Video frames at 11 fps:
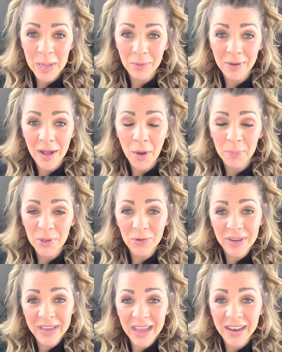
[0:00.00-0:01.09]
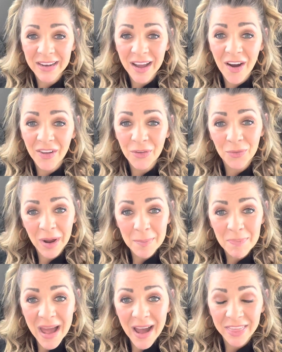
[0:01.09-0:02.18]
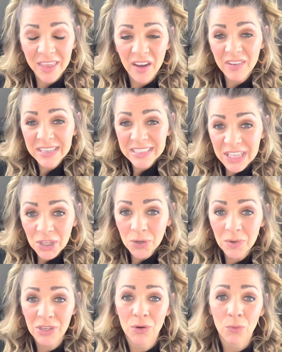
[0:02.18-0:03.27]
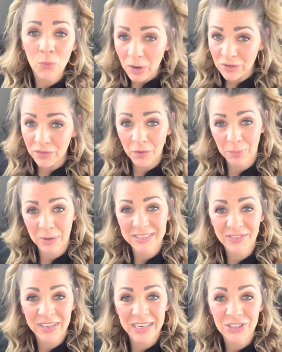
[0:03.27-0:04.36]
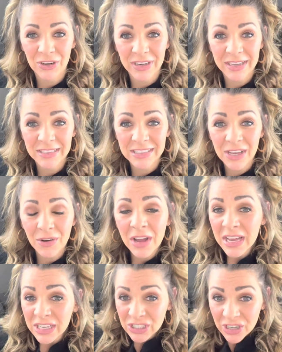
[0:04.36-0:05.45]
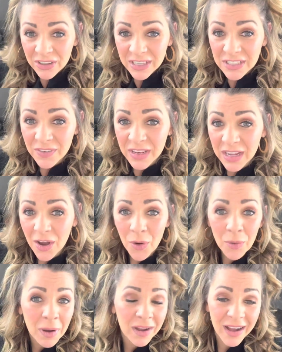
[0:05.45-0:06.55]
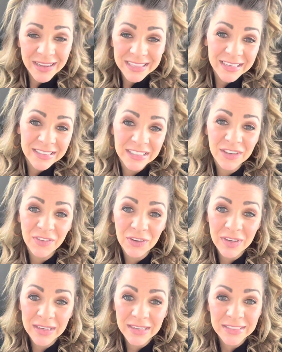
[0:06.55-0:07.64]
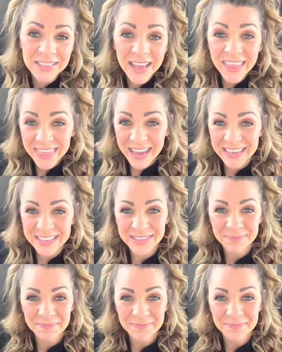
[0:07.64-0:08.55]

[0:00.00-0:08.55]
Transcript: able to help you and get on the right path of continuing your wonderful breastfeeding journey. So share this video, contact us if you need us. Thanks.